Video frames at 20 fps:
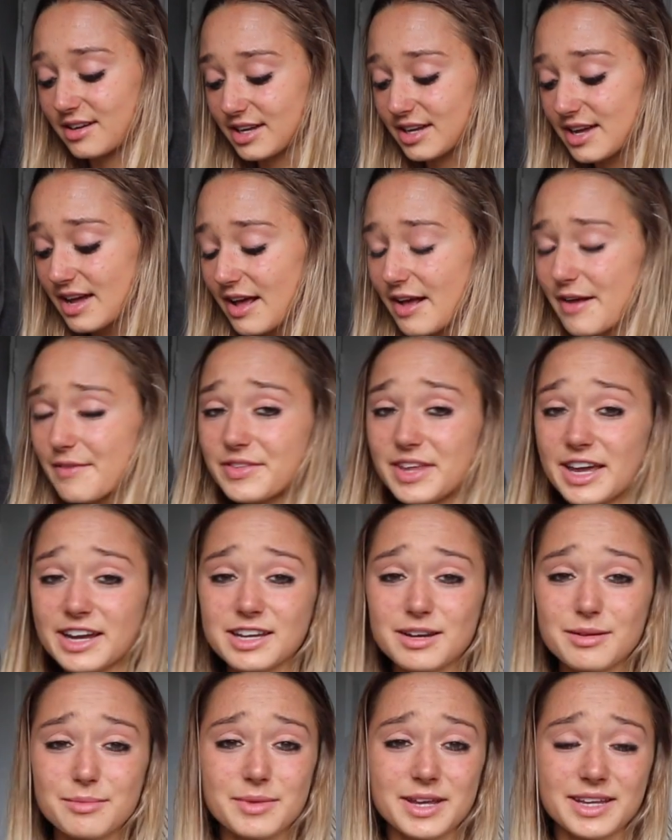Like, they're
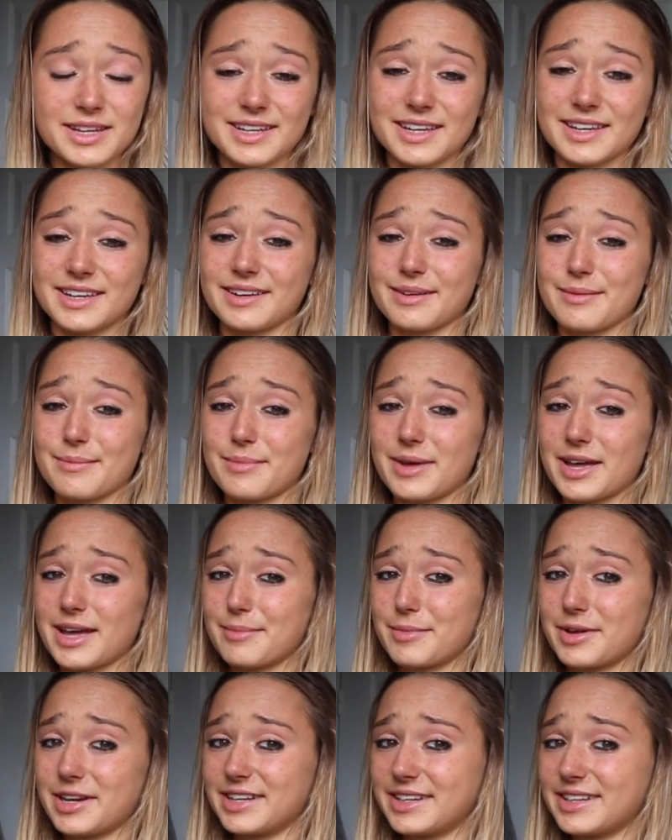going to be making
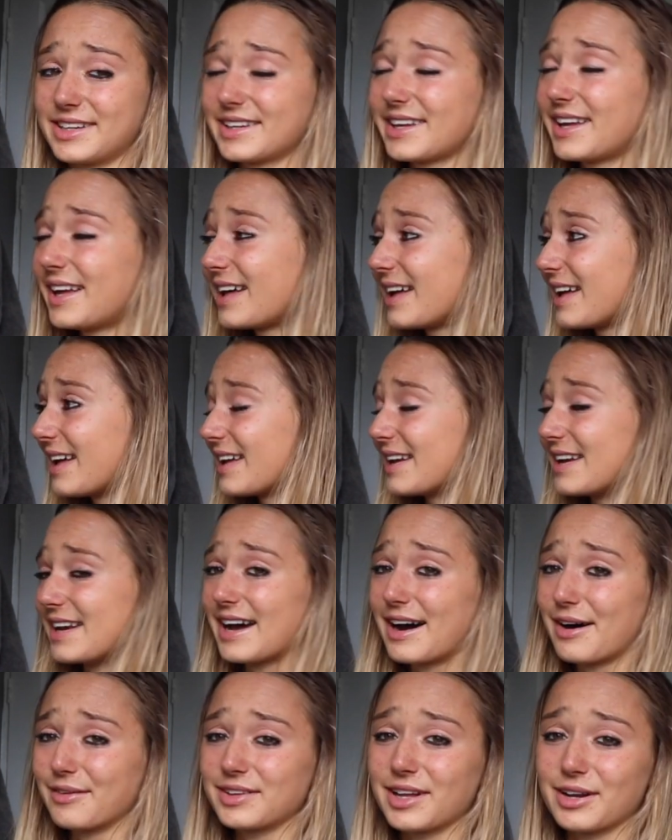bare money
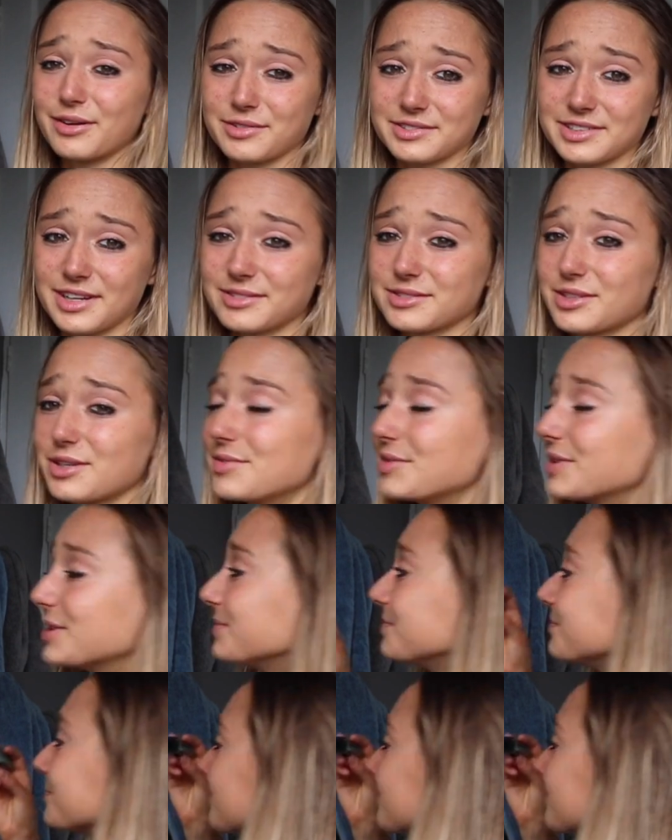now that lockdown's over.